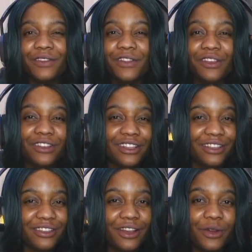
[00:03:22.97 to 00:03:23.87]
flows on
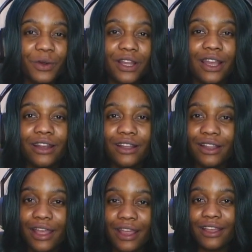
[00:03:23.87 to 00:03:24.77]
that song were kind
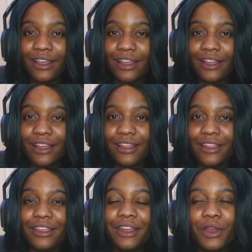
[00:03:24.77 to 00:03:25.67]
of like
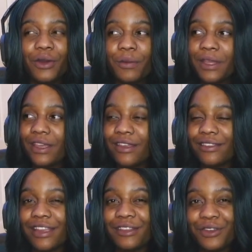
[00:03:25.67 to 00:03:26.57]
you know,
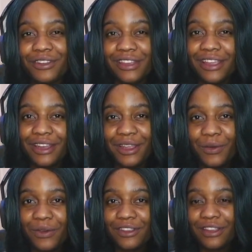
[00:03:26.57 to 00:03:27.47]
because like towards the end,
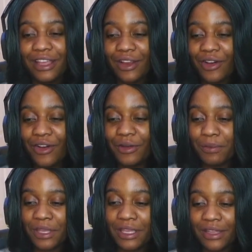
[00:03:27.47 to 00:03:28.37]
he wasn't like
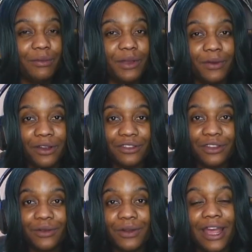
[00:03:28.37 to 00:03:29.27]
on beat. Me
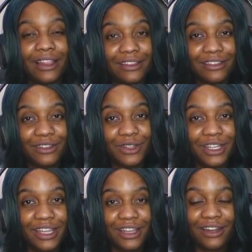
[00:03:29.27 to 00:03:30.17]
personally, would I listen to it
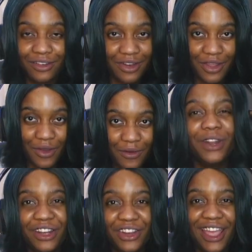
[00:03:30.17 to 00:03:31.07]
again? No.
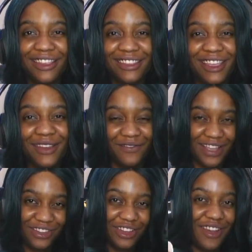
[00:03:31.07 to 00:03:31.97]
What did you guys think?
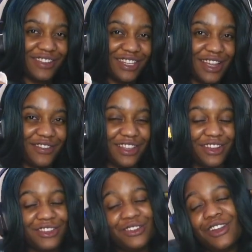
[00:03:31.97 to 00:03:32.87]
Make sure you comment it down below
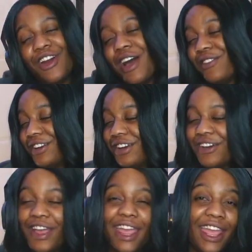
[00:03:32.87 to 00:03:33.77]
because you know I want to
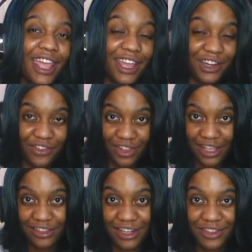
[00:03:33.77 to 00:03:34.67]
know. And if you
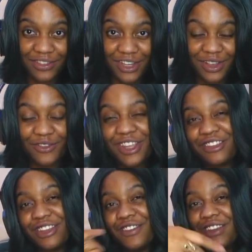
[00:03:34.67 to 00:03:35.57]
like today's video, make
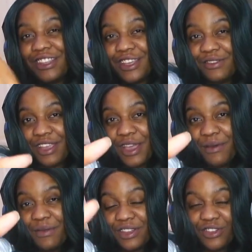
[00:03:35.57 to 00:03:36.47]
sure you give it a thumbs
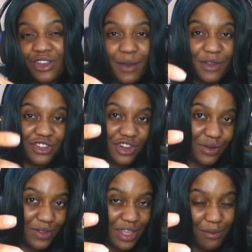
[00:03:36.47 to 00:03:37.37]
up. Make sure you comment,
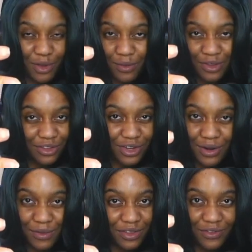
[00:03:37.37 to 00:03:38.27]
share, ring that bell button so you
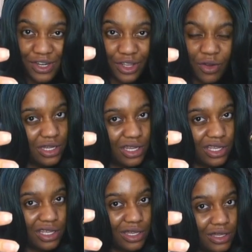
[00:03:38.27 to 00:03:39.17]
never miss a video.
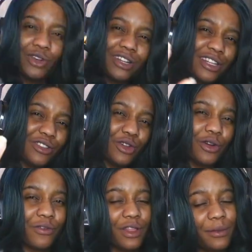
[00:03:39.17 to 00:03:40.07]
Duh. Join the
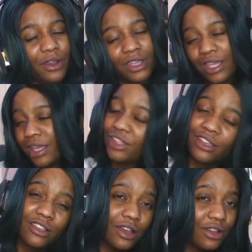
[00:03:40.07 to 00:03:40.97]
Discord, follow me on Kick,
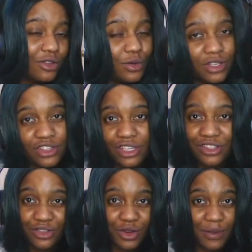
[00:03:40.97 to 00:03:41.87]
TikTok, Twitch,
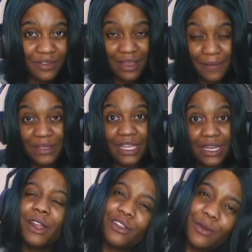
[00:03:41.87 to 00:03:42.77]
Instagram,
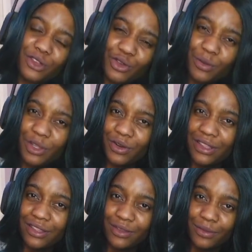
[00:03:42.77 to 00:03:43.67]
something. But also make sure you
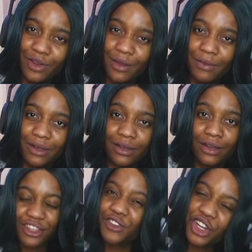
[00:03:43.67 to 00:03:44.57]
obliterate the subscribe button.
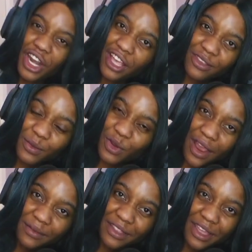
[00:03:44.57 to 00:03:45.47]
Because if you're not
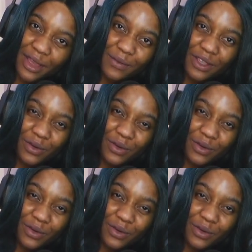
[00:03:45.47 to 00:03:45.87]
subscribed to the LB